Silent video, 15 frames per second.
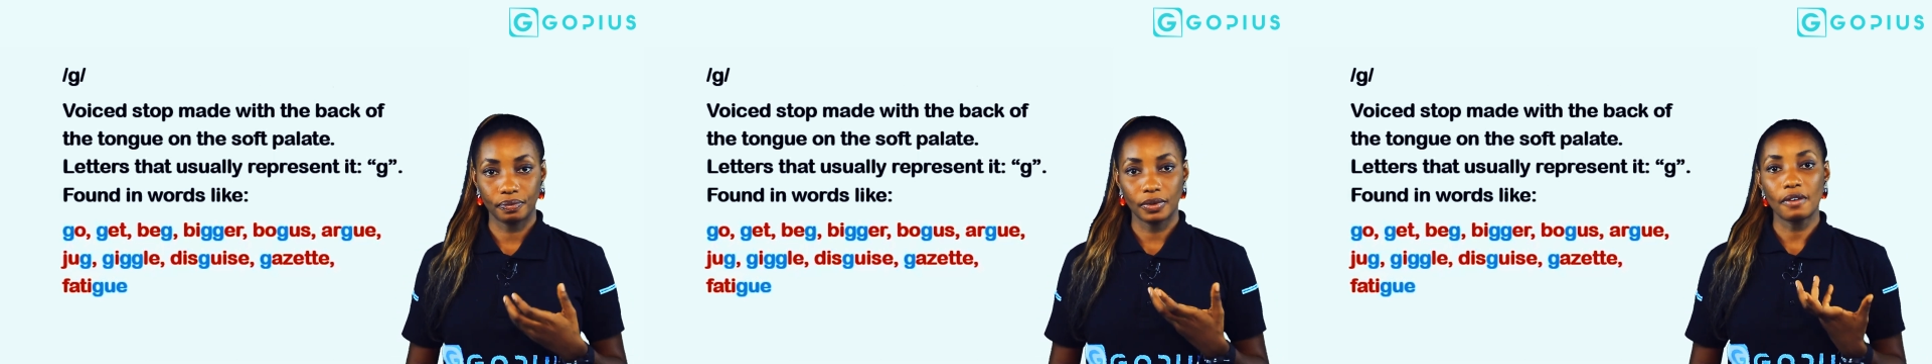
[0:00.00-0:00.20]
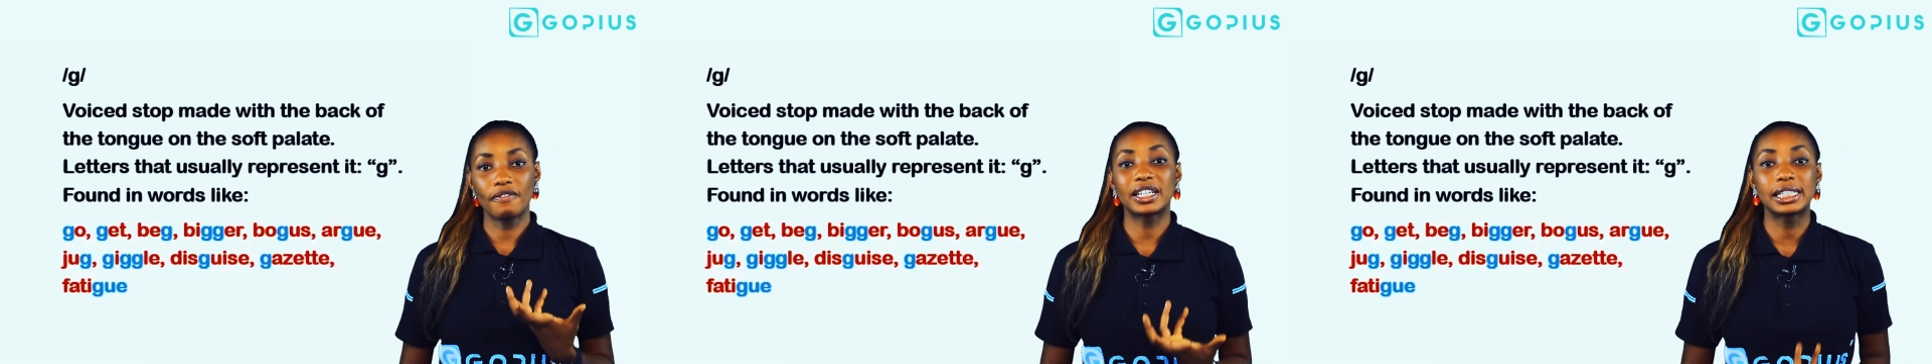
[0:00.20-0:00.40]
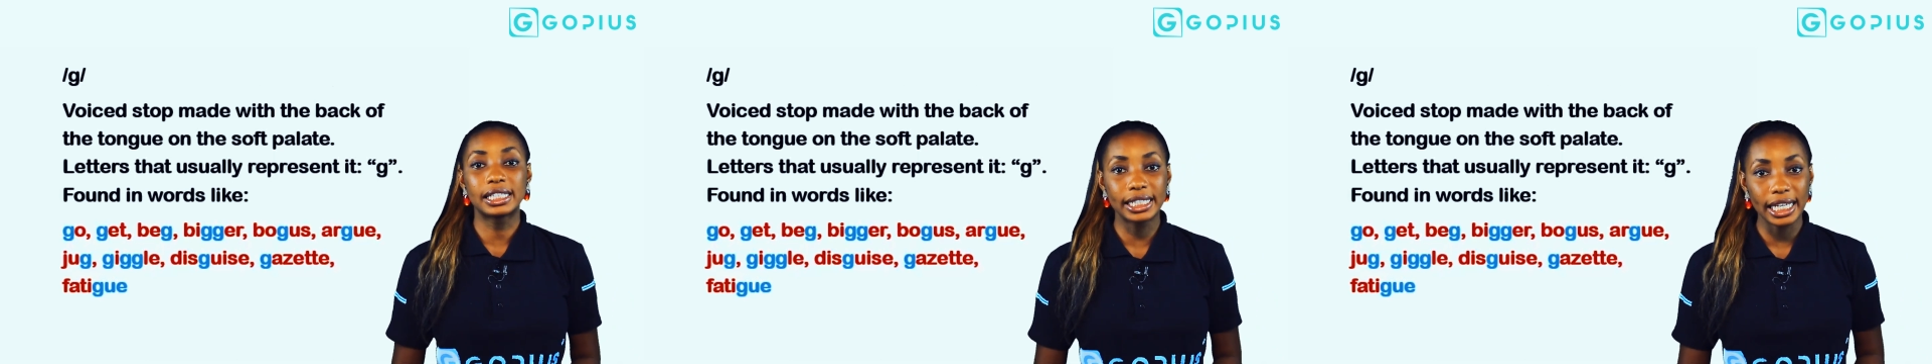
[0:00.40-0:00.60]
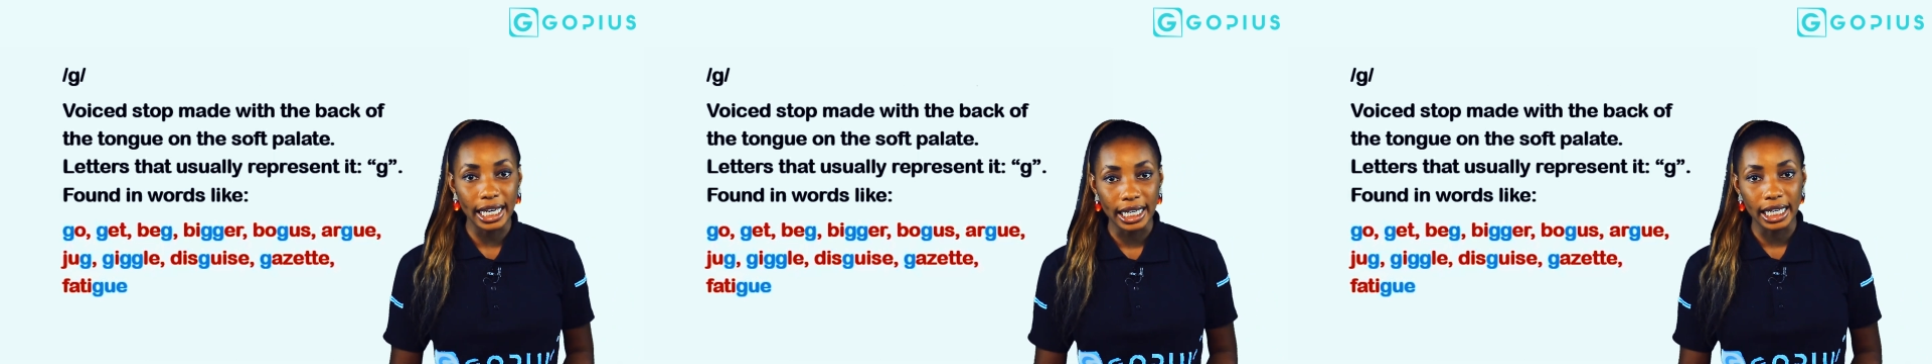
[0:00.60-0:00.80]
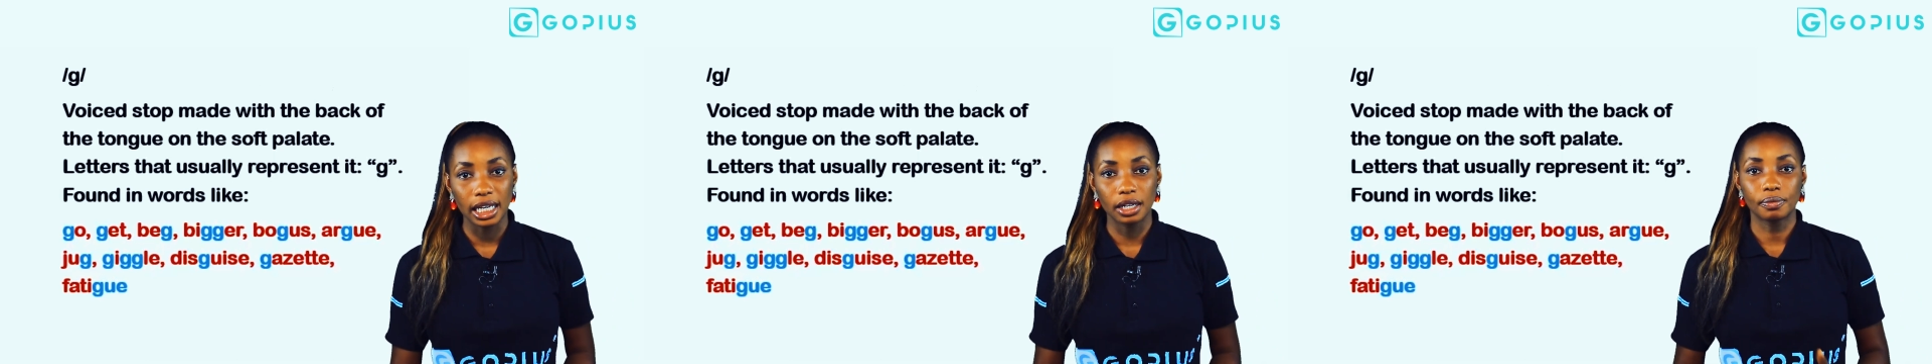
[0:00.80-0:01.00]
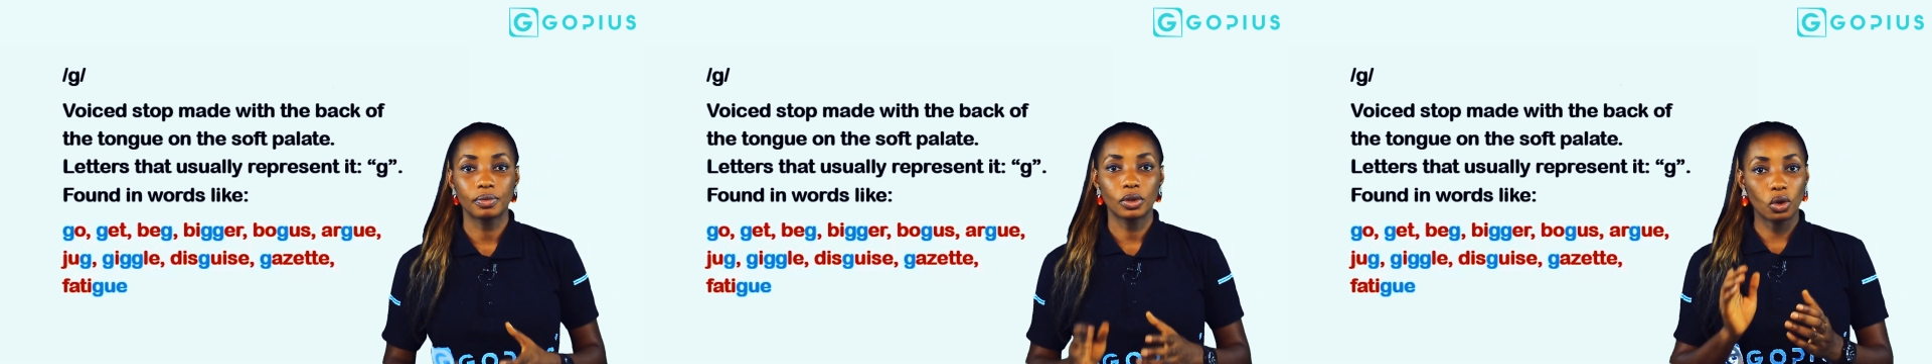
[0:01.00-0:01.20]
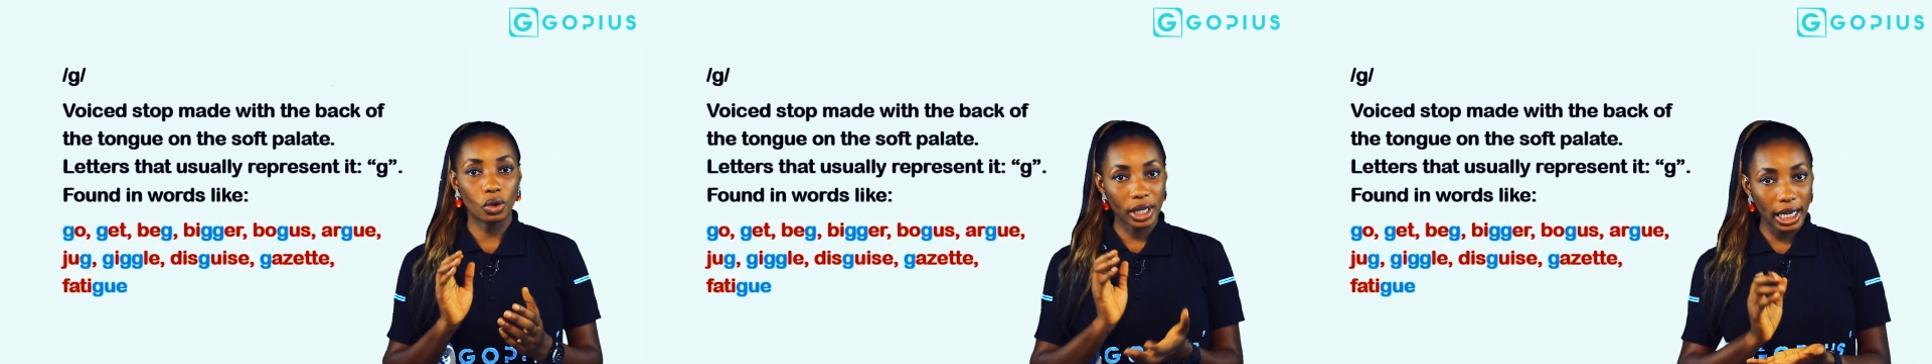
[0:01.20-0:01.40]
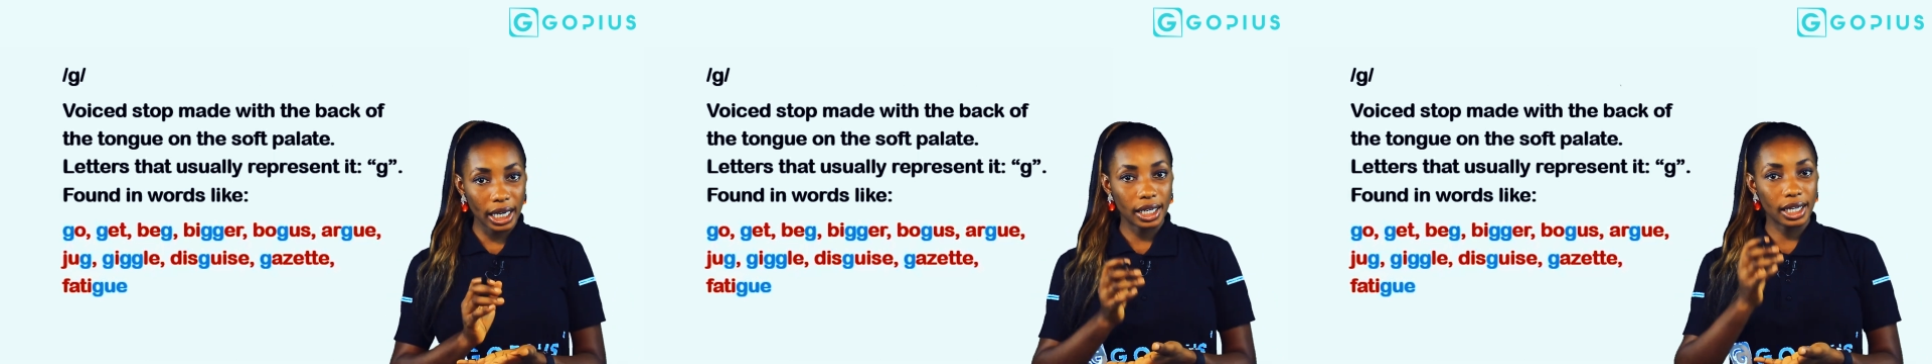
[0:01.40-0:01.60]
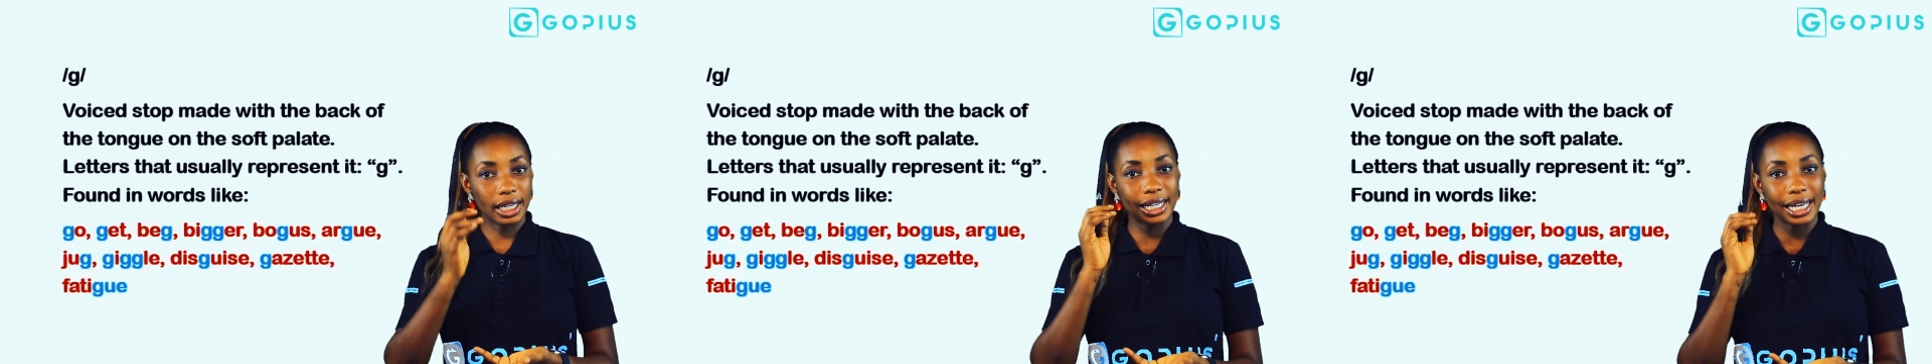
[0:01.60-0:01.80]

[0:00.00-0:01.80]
Fatigue. Okay?